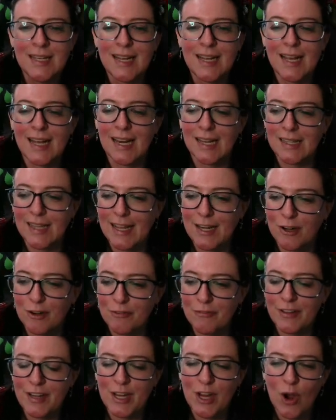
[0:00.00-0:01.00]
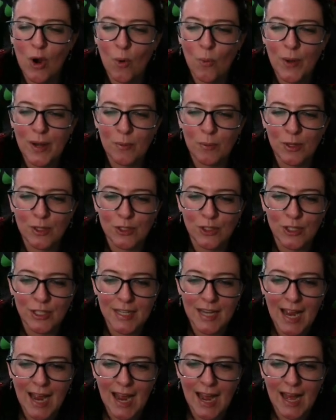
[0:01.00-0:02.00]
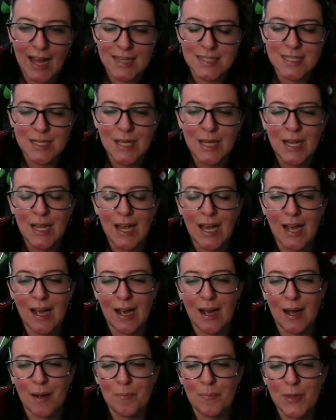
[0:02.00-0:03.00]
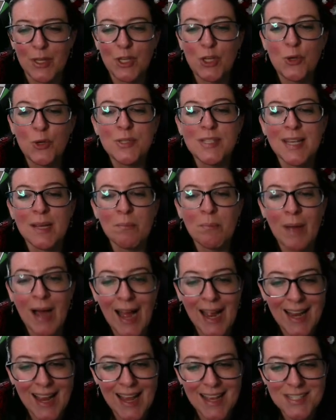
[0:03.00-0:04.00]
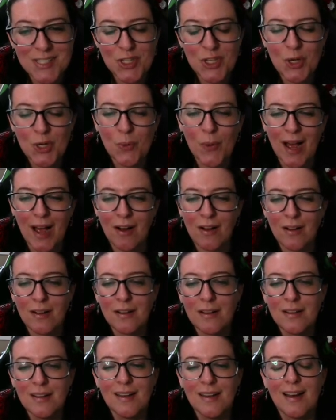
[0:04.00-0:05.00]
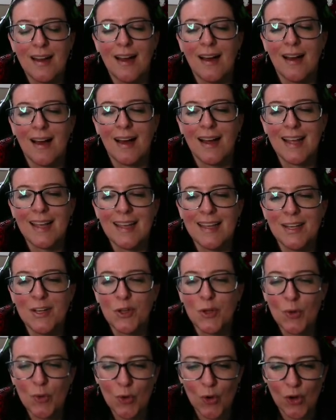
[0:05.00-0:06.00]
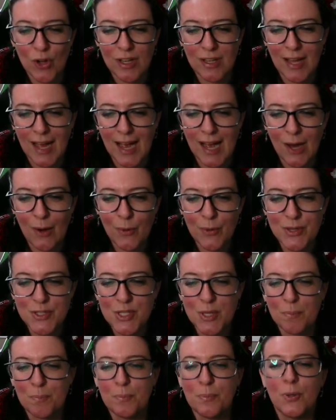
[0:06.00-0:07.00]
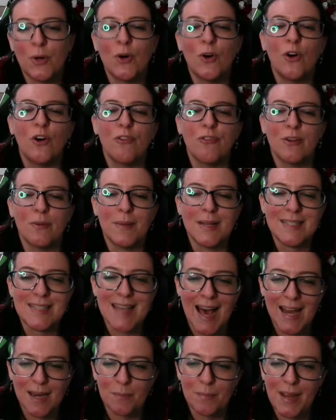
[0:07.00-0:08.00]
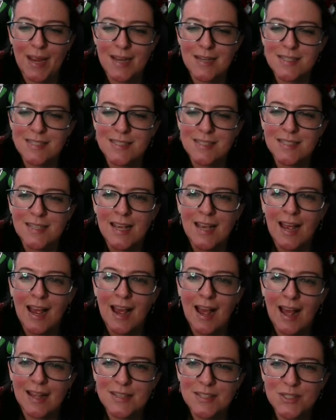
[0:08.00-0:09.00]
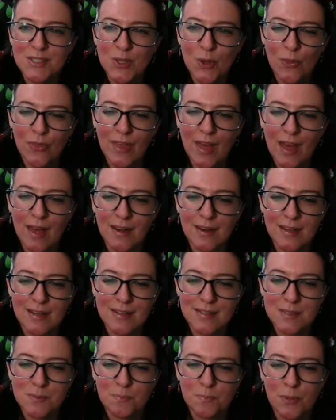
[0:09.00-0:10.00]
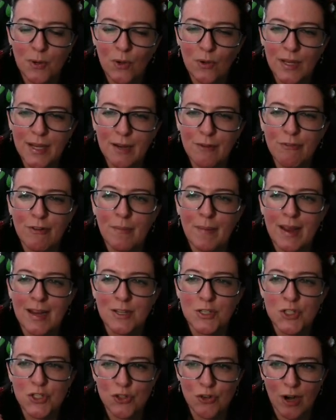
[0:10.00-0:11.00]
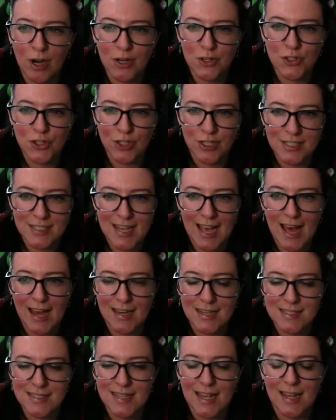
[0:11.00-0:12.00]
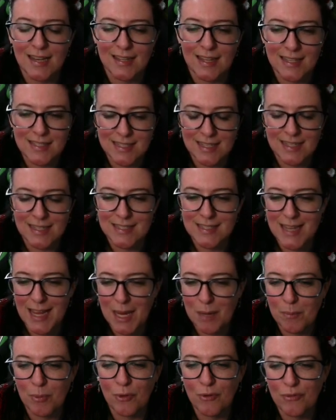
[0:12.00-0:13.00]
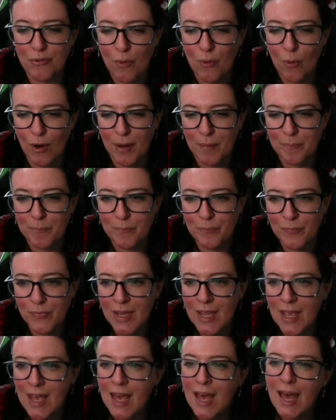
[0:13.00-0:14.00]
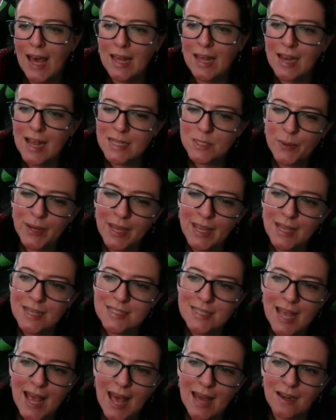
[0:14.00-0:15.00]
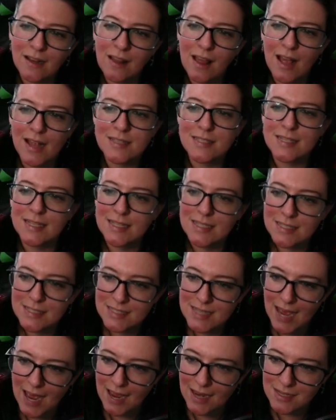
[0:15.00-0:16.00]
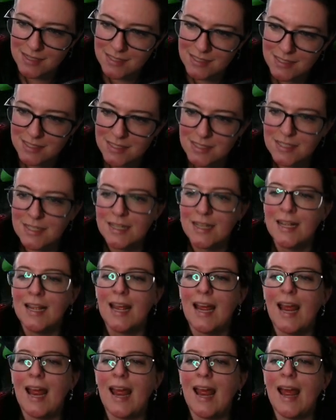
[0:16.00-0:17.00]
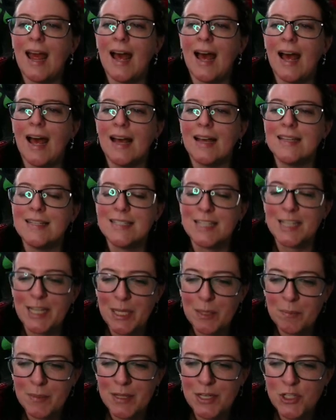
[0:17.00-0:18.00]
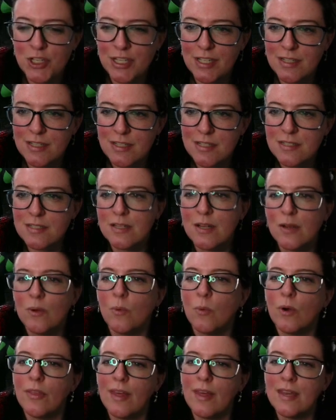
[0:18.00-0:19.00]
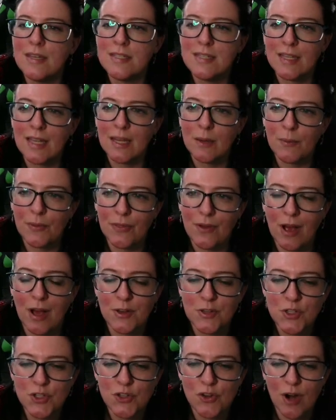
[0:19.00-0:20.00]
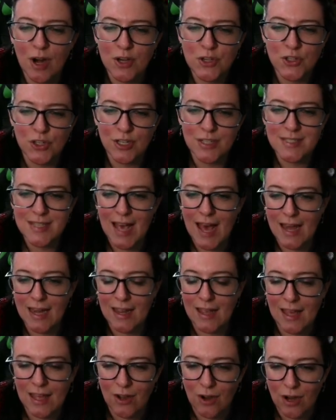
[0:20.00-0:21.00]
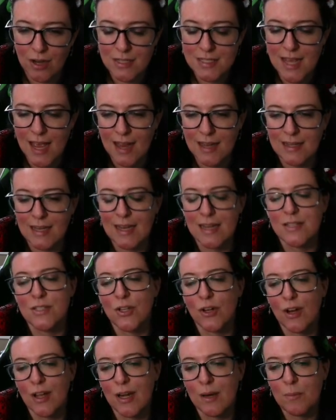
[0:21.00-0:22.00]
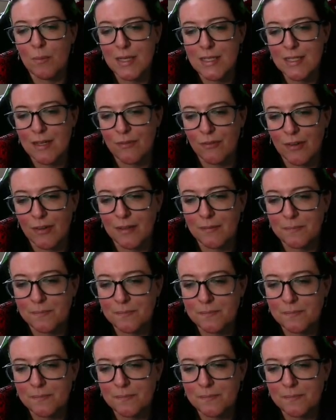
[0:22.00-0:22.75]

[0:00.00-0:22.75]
In a later video, we will look at using MySQL in Google Cloud to pull from a database. And so that is pulling from a structured data set that's in table form. And as we get to analyzing text and images, we're then dealing with unstructured data, and our techniques are going to be different.